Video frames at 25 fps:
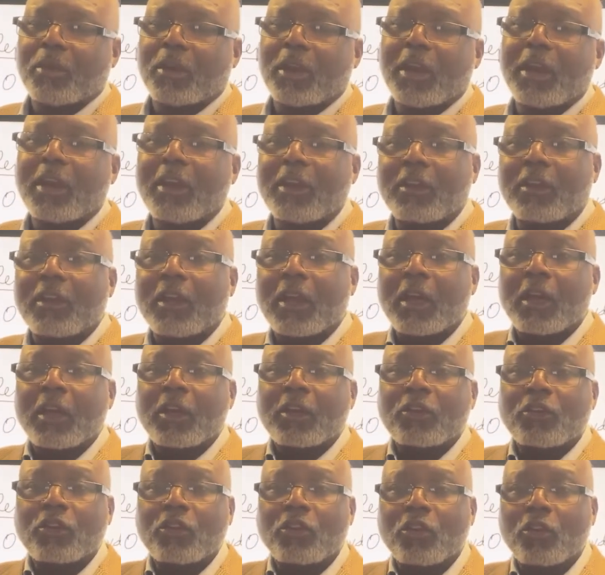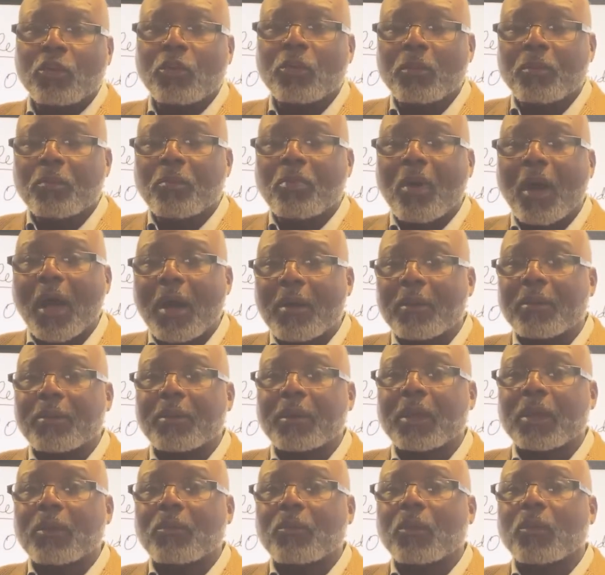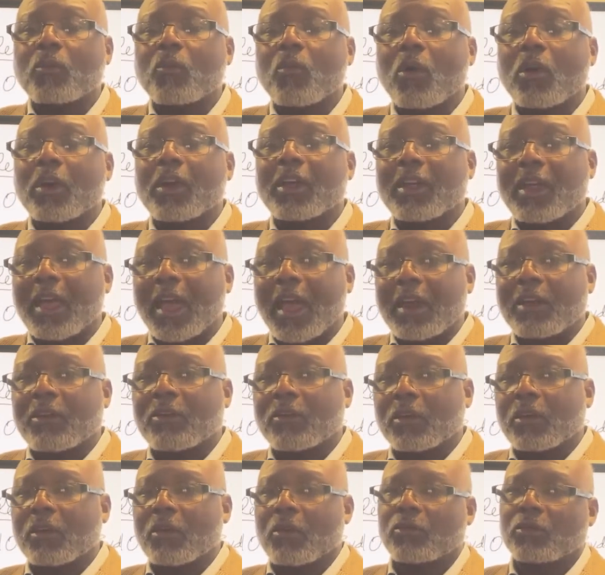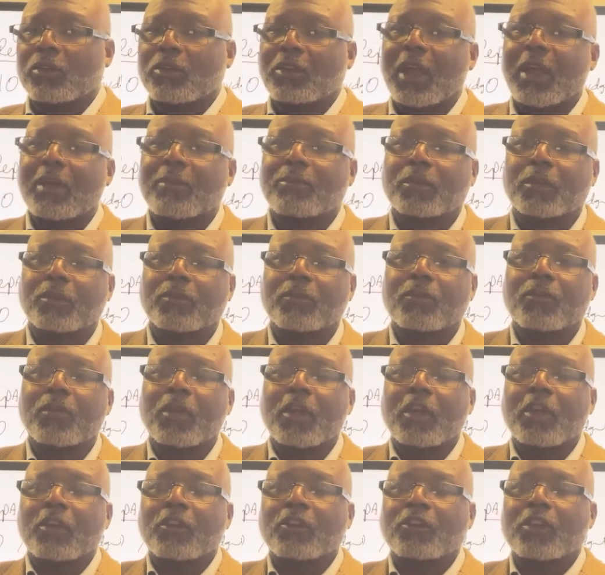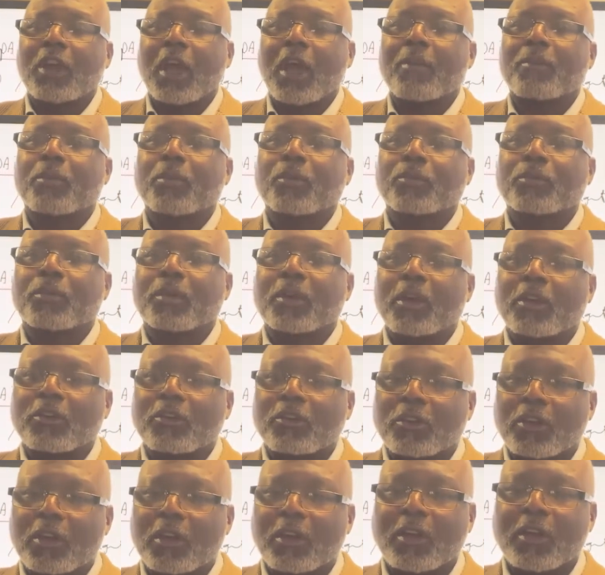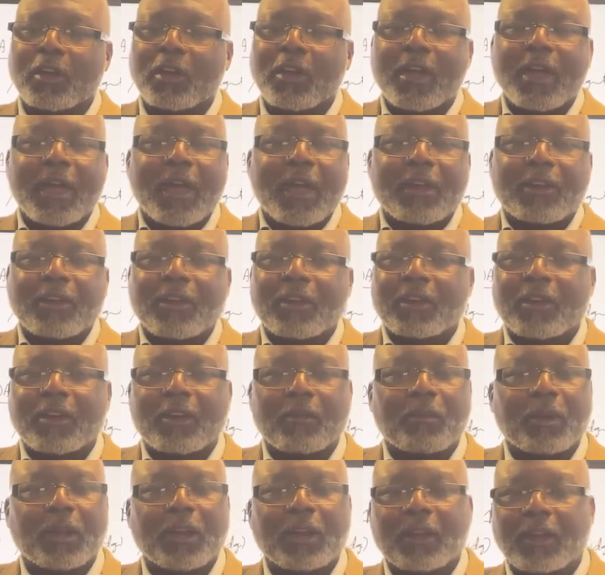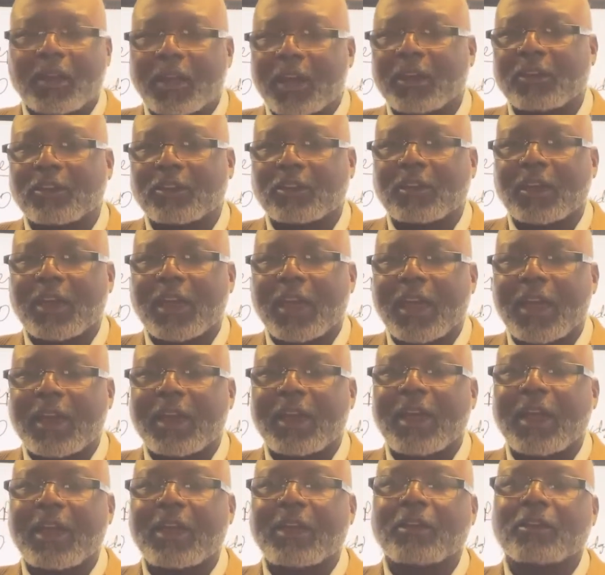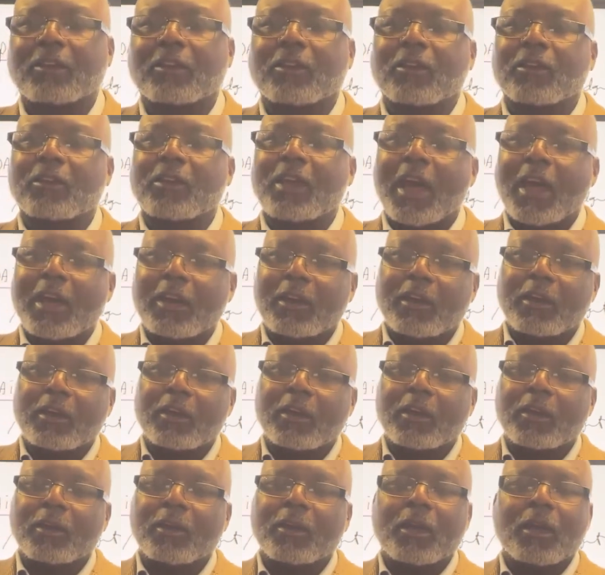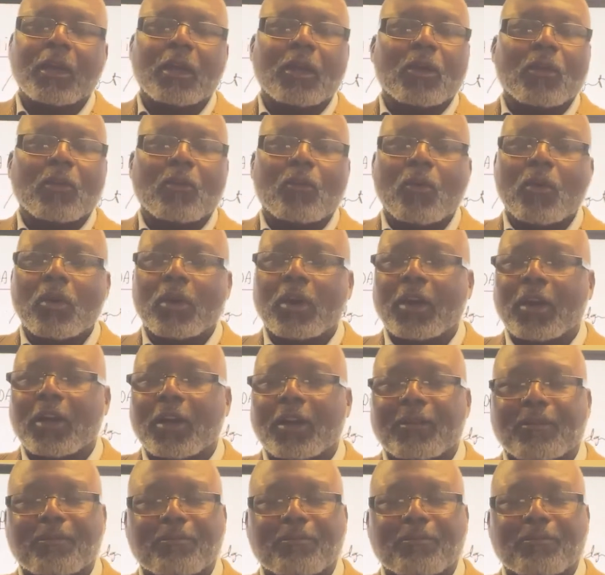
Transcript: And you probably would want to cater to those types of shoppers, because they're going to be less headaches. They're not going to want to,